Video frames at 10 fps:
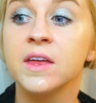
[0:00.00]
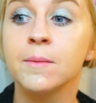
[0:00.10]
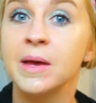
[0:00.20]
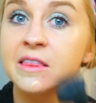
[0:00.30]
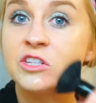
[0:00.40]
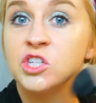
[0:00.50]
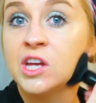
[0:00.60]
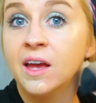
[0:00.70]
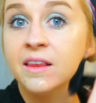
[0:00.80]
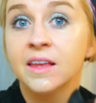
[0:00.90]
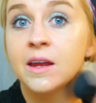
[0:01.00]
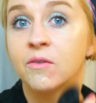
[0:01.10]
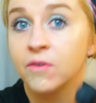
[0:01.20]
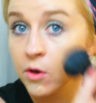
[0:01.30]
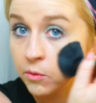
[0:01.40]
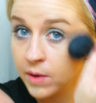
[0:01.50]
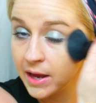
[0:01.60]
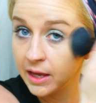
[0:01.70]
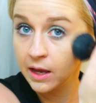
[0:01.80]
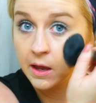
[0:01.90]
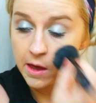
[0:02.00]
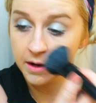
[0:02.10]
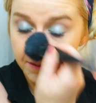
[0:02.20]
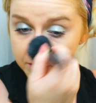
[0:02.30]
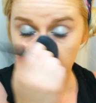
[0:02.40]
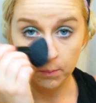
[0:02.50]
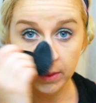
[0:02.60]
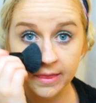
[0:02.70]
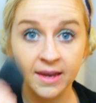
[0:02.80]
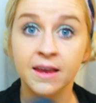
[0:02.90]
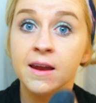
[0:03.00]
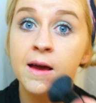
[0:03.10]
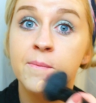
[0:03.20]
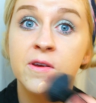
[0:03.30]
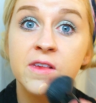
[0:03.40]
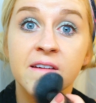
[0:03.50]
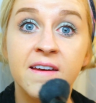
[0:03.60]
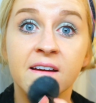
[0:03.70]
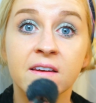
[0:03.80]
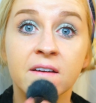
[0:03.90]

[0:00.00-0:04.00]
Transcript: I'm at the chin, that I feel ready enough to blend it in, I'm just again